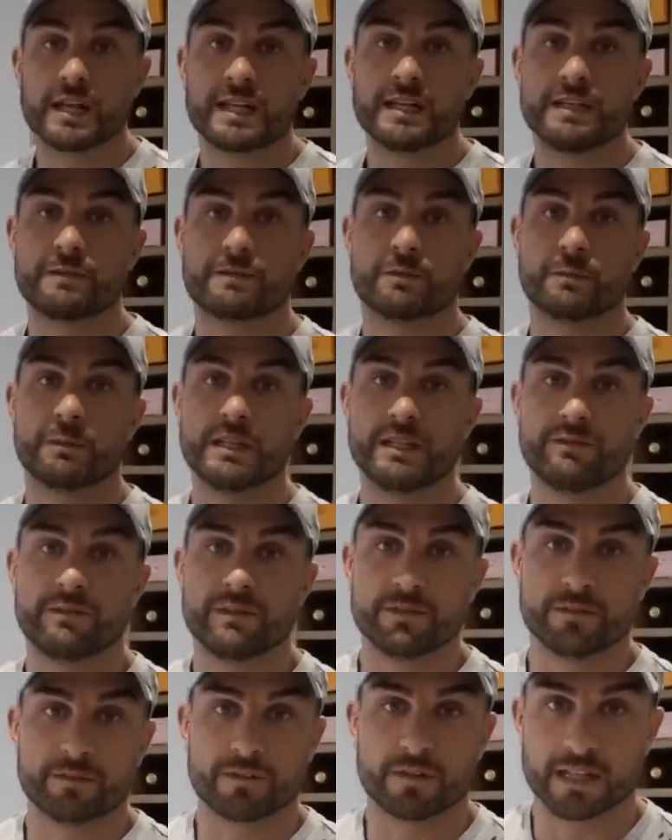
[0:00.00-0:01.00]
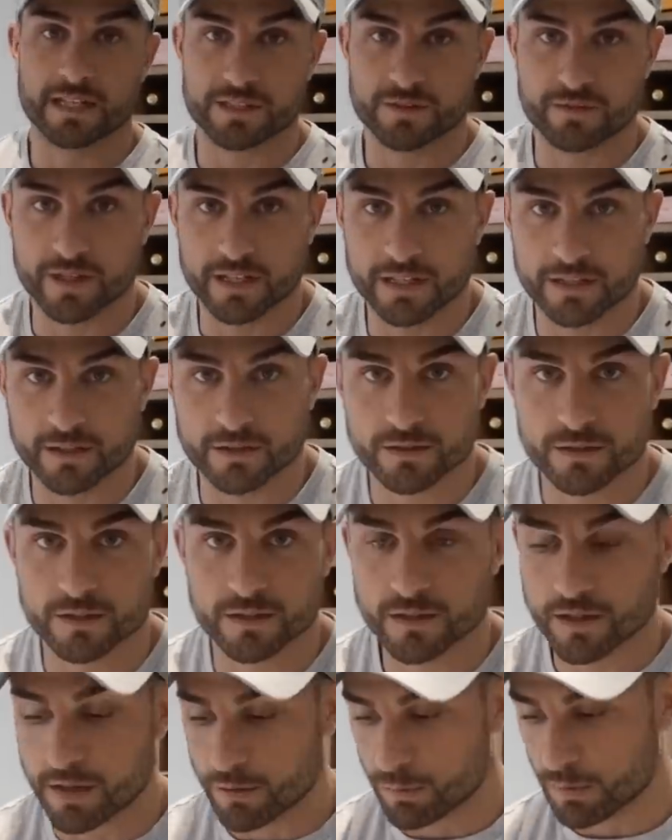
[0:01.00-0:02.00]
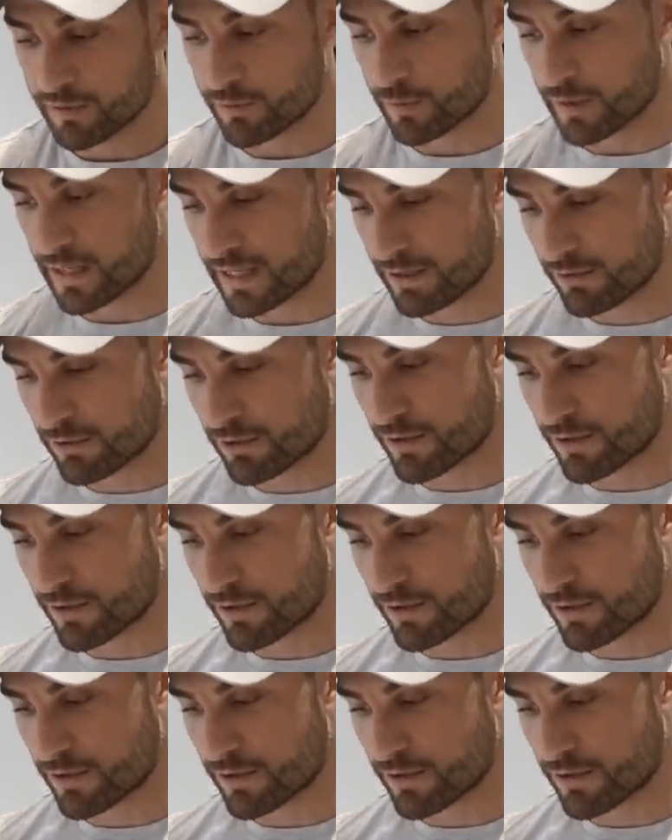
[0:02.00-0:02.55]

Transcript: day from leaving for Las Vegas. Can't believe we're here